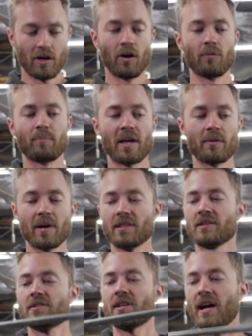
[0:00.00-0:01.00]
Oh, by the way,
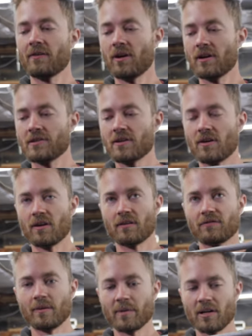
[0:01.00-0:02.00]
these Tyros
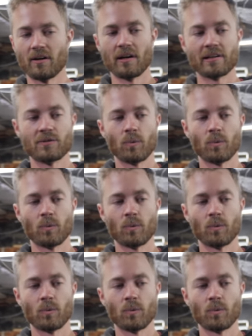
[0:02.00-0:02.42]
are from the R